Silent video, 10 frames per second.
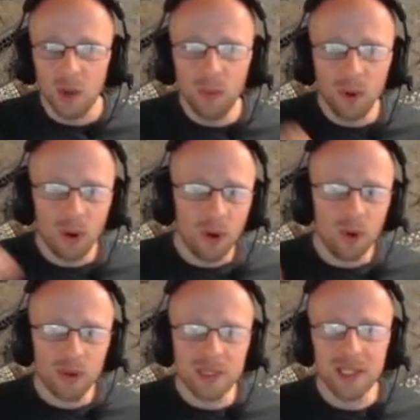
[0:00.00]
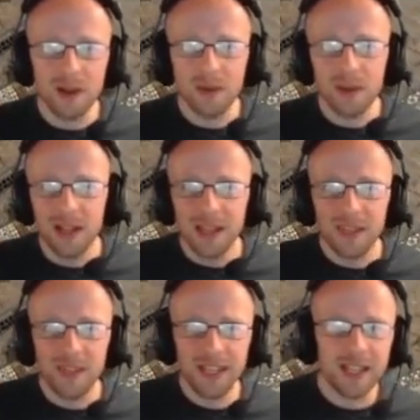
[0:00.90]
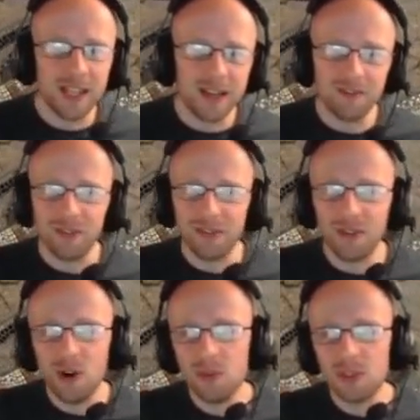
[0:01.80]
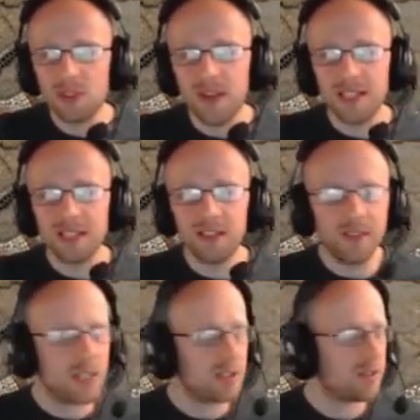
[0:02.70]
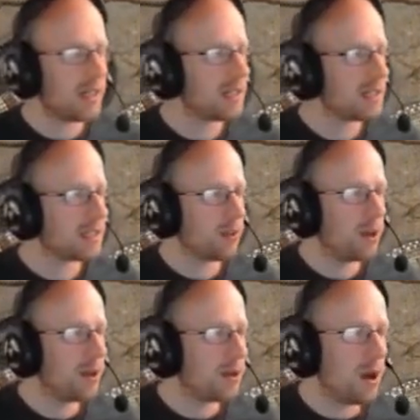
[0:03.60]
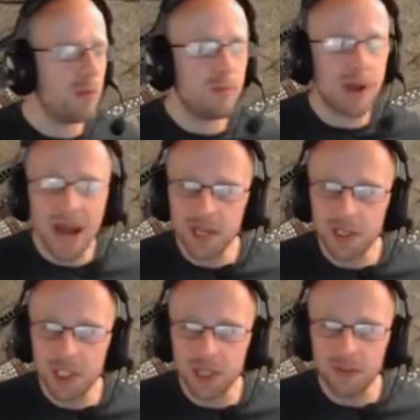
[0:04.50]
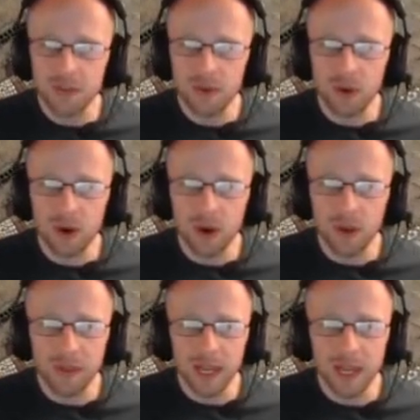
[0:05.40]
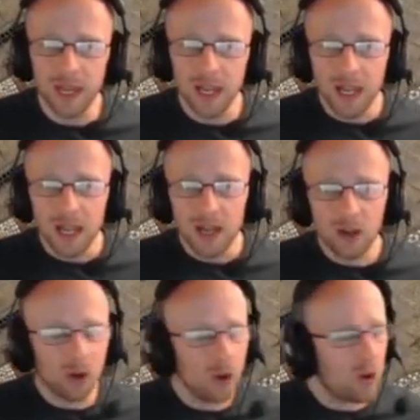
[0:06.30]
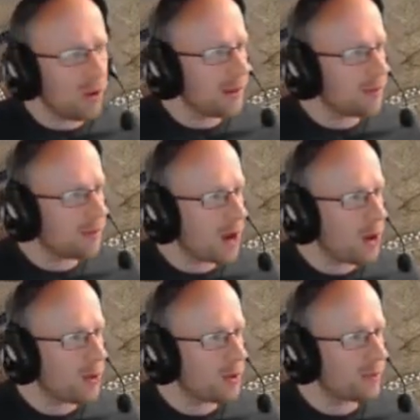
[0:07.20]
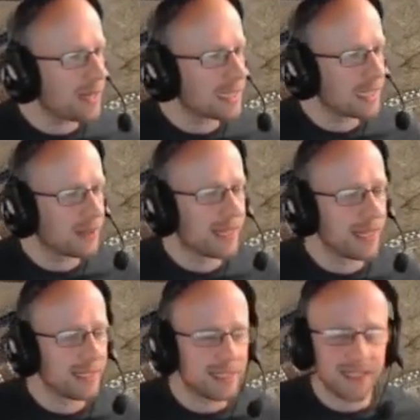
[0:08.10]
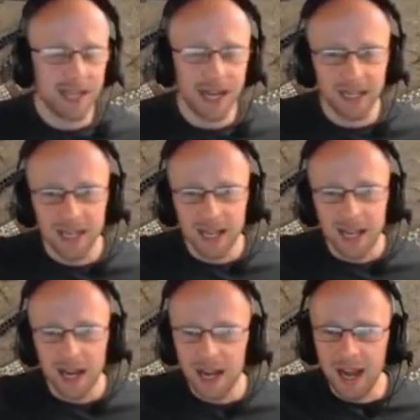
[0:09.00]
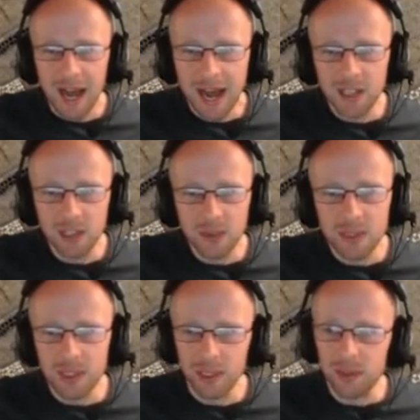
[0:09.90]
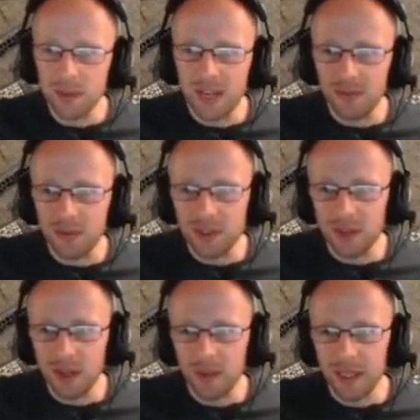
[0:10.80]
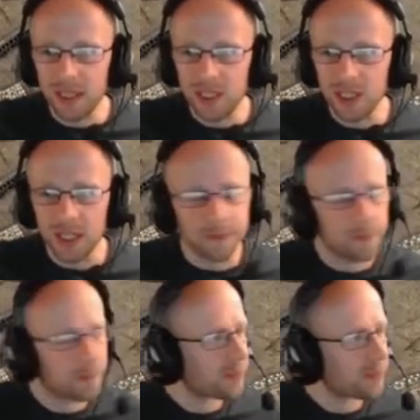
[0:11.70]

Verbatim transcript: But also, the Romans fighting the veterans were no match for the glory of Rome, as I would like to say, and lose two levels of cohesion.